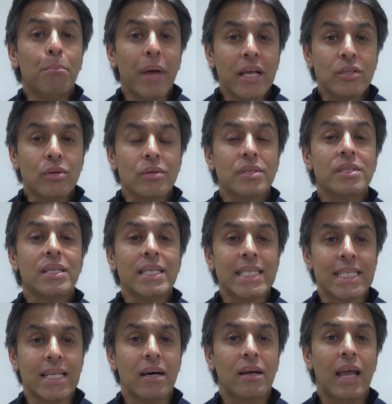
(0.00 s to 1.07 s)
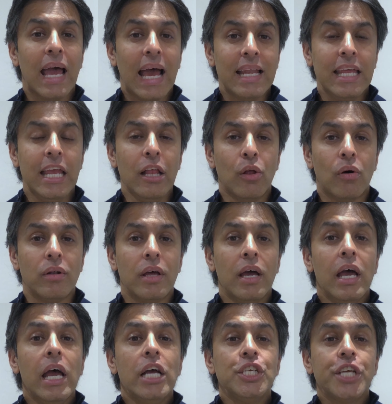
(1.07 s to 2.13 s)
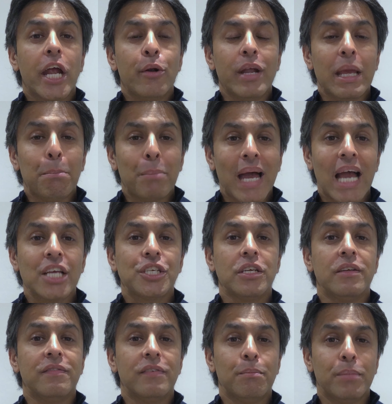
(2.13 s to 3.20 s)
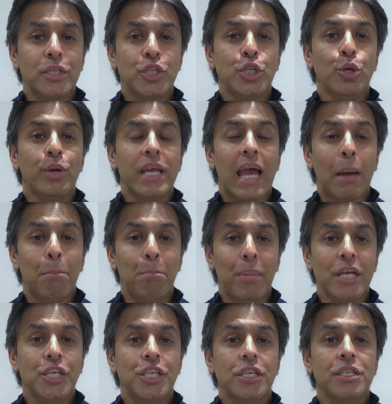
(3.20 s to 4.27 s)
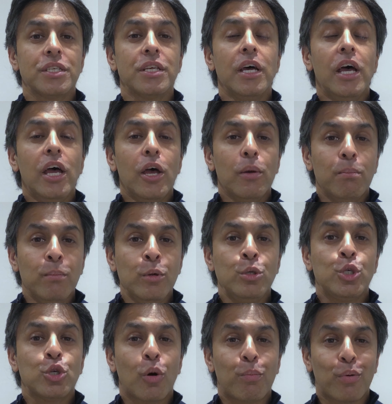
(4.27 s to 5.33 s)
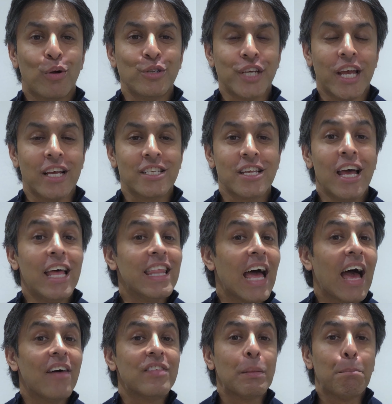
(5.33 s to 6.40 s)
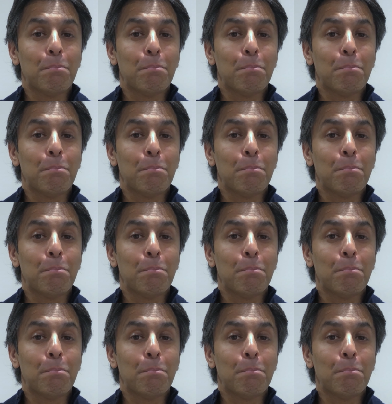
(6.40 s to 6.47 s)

Bezos, Zuck, and Elon share a passion for pursuing ambitious moonshot projects that have the